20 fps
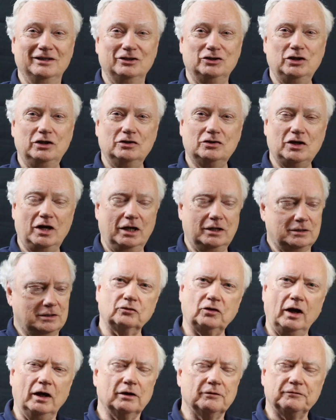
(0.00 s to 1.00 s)
She said,
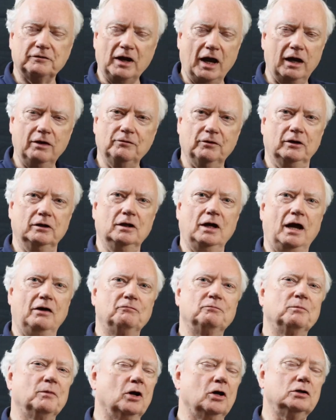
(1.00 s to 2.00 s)
"Son of David,
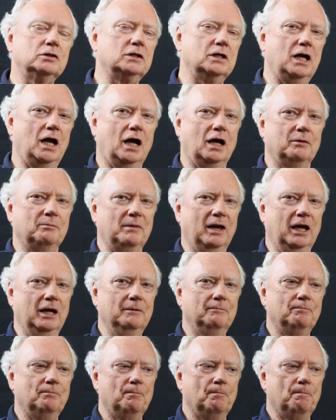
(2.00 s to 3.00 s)
have mercy on me."
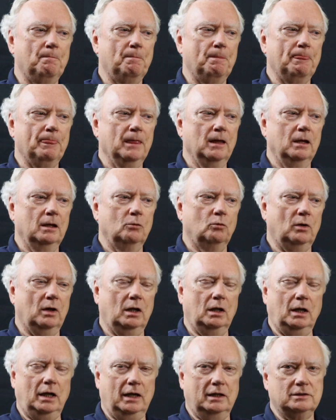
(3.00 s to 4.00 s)

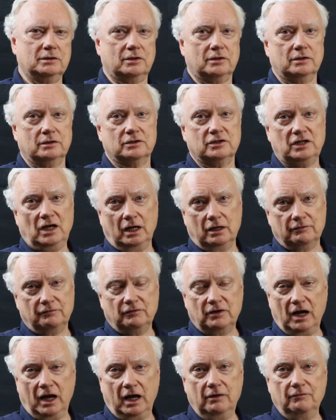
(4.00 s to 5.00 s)
Well, as the son
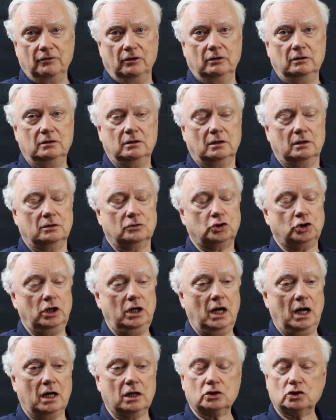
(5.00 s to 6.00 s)
of David,
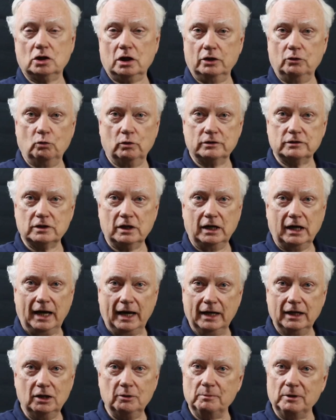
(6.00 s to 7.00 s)
she actually was an
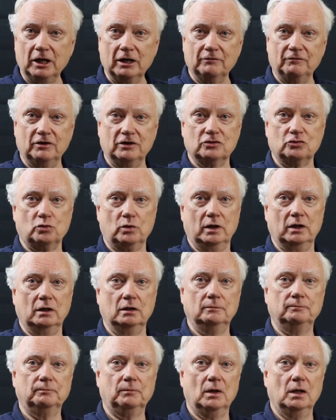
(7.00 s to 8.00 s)
enemy of
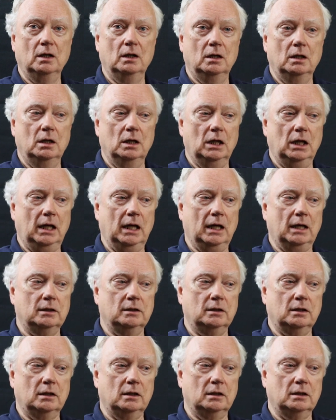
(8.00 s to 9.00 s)
Israel.
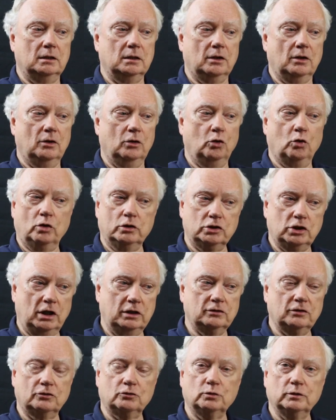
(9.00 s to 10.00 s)
And the Lord
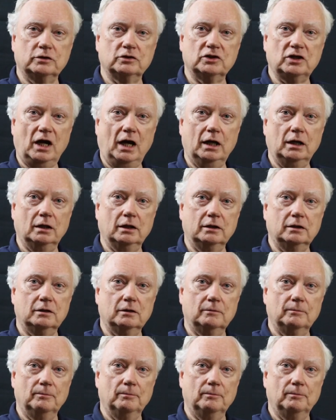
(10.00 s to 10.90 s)
Jesus was silent.